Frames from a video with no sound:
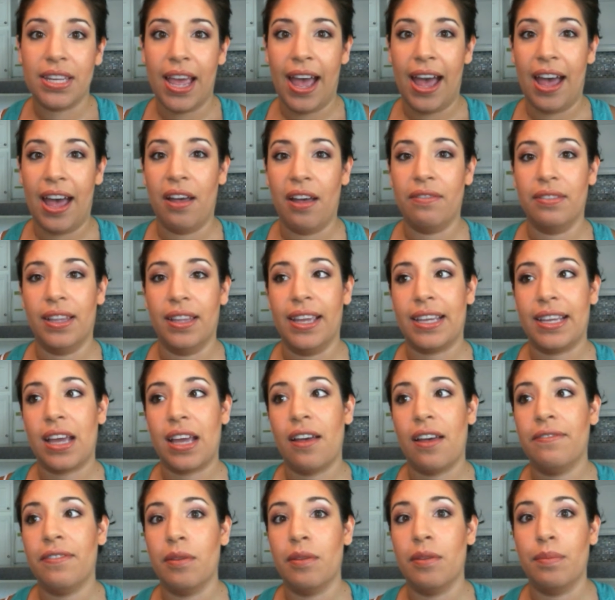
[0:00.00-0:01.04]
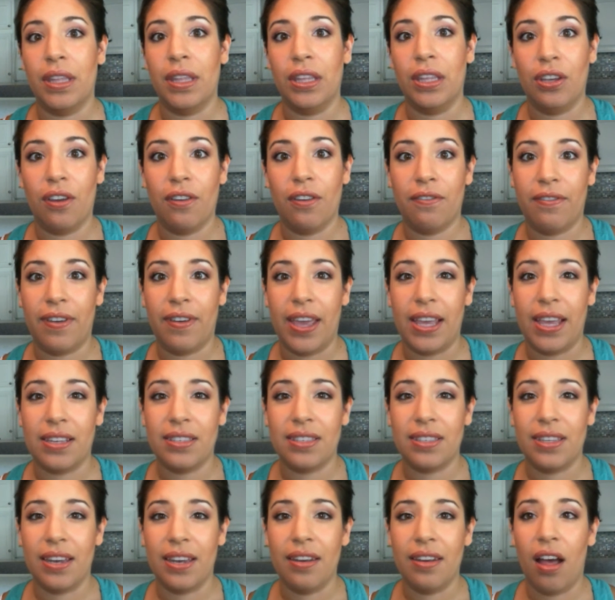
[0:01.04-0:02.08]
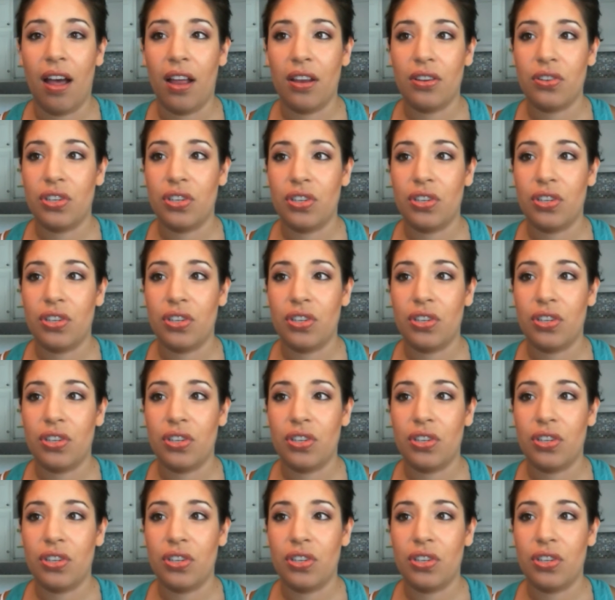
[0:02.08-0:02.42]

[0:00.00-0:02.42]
have like a familiar face and not